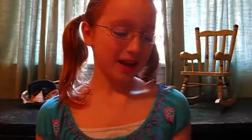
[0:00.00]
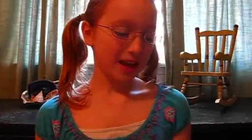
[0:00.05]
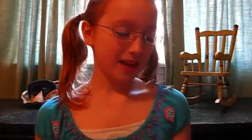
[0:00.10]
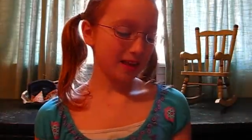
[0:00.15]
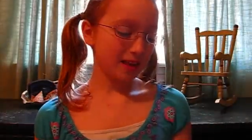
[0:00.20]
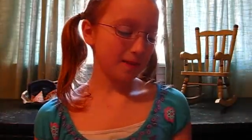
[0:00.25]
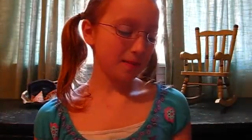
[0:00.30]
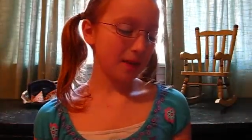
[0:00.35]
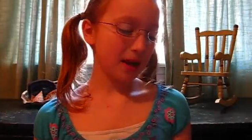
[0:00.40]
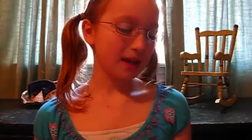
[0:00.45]

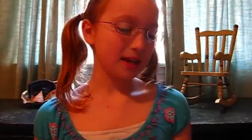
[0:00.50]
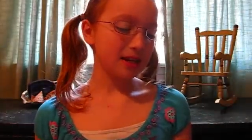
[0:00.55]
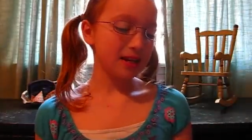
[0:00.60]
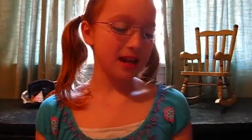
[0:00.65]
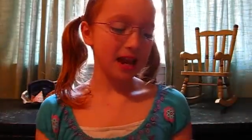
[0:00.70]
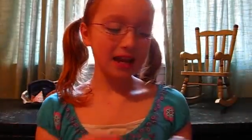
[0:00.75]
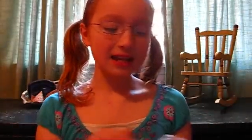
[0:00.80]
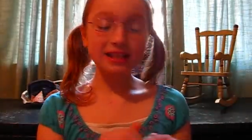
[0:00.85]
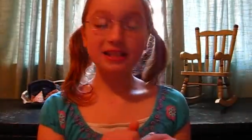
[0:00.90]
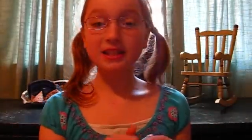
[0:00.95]
And then my
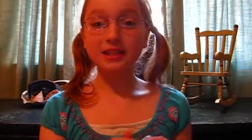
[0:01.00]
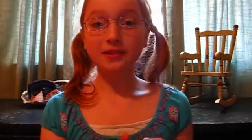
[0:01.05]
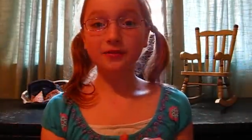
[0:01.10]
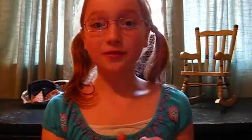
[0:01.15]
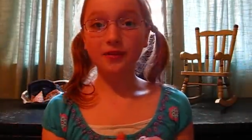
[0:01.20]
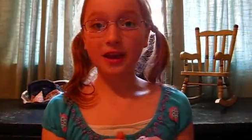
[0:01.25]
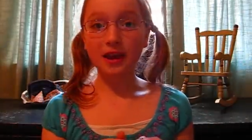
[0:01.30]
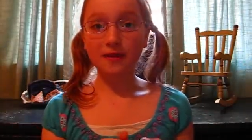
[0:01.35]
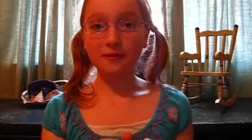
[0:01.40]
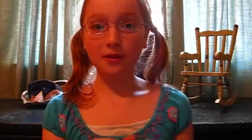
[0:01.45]
next
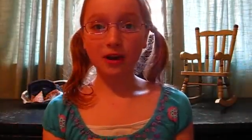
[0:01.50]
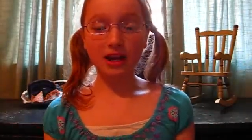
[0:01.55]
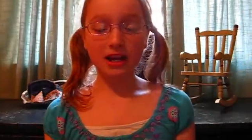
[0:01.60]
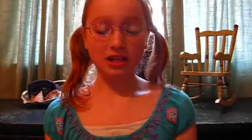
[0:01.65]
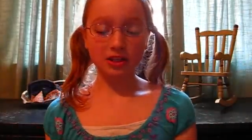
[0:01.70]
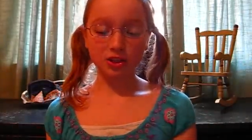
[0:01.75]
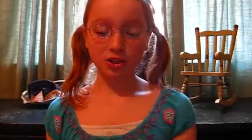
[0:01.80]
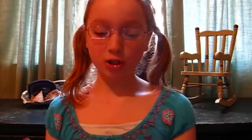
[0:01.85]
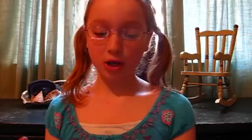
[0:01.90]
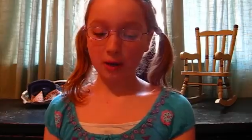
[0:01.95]
favorite
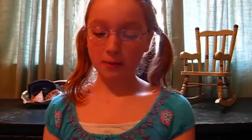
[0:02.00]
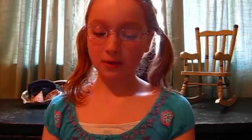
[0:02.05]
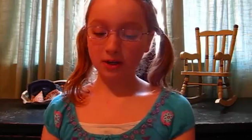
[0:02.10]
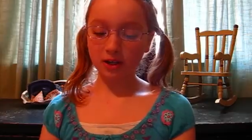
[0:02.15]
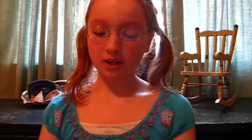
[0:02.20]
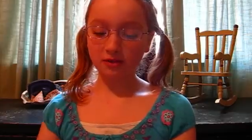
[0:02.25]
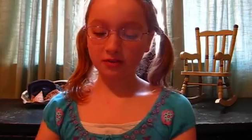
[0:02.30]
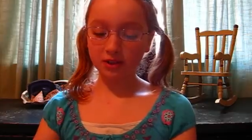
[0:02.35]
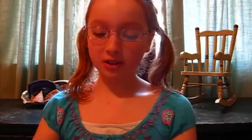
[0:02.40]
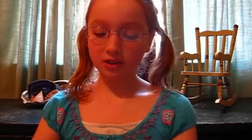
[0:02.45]
is
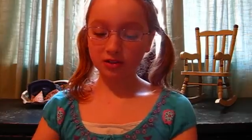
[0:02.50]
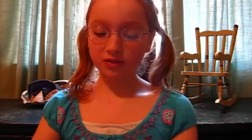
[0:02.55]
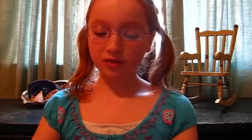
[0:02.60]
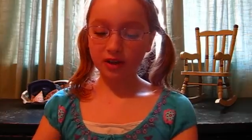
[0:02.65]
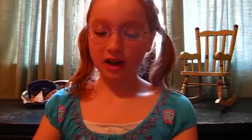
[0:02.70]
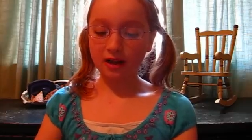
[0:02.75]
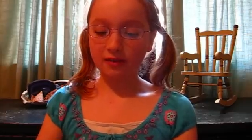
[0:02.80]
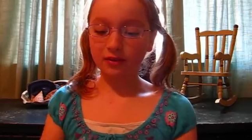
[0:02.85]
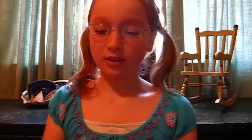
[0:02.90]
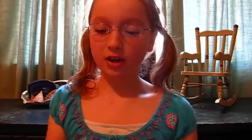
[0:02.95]
Strawberry Feels
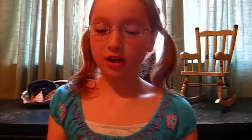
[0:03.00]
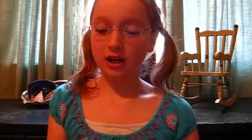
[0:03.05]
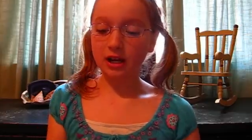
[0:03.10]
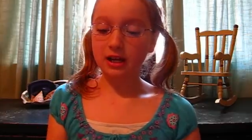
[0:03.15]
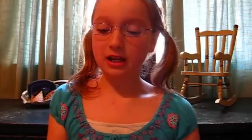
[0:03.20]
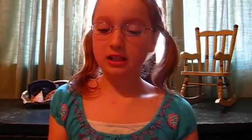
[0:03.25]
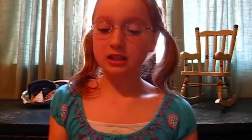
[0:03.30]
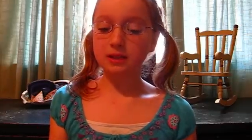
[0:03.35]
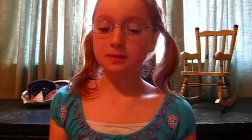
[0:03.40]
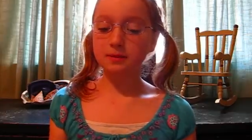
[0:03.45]
Forever,
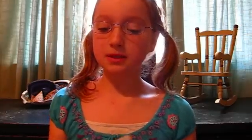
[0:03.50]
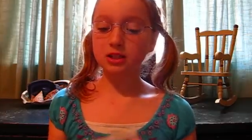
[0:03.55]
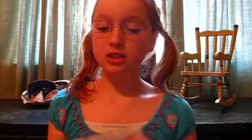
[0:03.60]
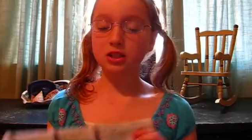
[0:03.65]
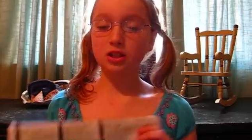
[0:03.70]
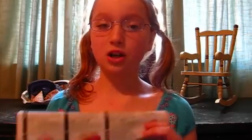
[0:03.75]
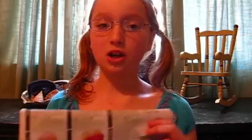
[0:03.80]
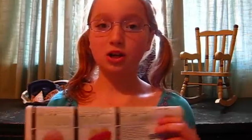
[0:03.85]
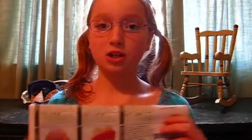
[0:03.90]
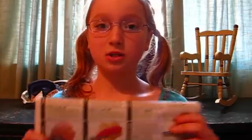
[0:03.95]
and it's a
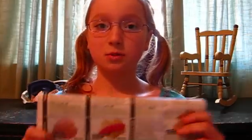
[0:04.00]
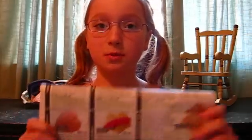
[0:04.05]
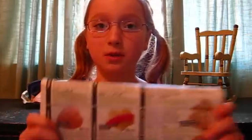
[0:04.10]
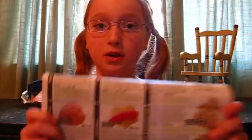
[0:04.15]
massage